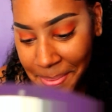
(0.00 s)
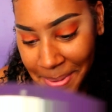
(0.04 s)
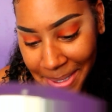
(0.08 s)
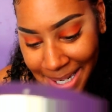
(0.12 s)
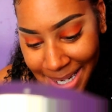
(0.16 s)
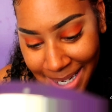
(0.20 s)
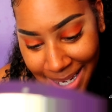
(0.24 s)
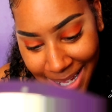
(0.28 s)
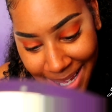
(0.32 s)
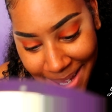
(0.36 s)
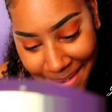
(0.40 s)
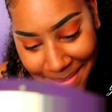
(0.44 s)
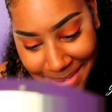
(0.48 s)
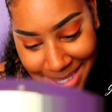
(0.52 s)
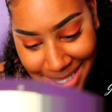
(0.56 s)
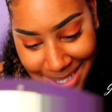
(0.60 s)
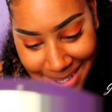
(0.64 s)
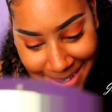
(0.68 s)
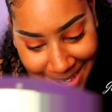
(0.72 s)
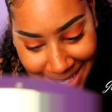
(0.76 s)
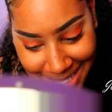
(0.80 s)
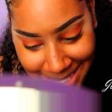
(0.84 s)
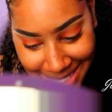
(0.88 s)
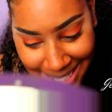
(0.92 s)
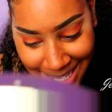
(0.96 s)
pretty. I'm so
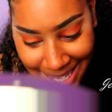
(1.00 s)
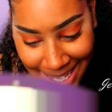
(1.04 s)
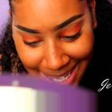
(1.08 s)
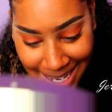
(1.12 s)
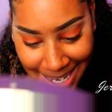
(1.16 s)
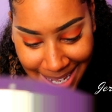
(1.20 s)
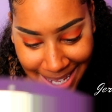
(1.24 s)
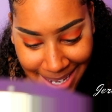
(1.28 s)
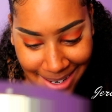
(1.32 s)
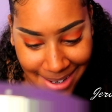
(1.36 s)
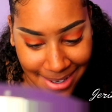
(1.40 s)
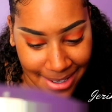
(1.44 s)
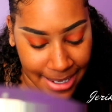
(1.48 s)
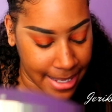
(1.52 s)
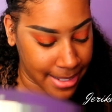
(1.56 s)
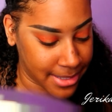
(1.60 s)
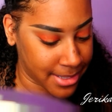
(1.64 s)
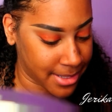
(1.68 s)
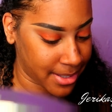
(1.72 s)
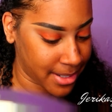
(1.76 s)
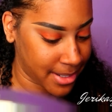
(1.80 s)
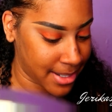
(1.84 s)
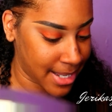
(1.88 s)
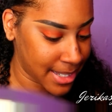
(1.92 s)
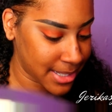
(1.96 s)
excited. Okay,
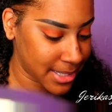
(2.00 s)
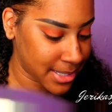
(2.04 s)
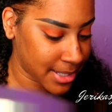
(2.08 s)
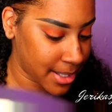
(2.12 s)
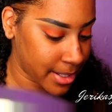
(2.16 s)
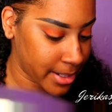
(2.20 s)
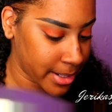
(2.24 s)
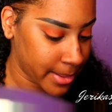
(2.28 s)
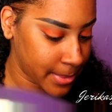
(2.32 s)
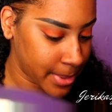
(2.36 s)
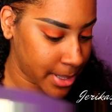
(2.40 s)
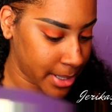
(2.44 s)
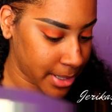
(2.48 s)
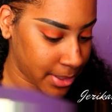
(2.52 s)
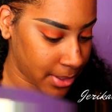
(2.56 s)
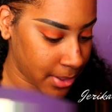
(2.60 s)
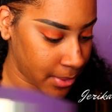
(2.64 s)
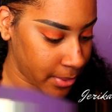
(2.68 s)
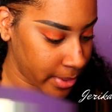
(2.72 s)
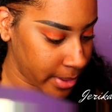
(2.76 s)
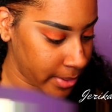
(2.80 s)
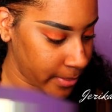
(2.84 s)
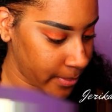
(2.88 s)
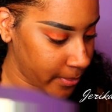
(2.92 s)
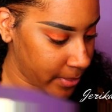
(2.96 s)
so the next color I'm going to
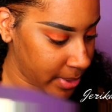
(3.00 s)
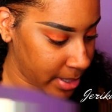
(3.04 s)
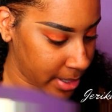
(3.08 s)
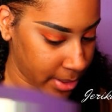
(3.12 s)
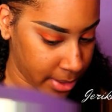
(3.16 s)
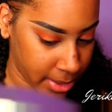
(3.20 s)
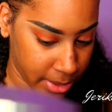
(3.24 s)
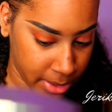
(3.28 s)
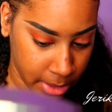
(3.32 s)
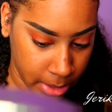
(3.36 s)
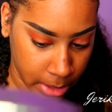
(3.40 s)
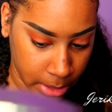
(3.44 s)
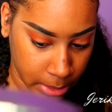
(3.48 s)
go in with,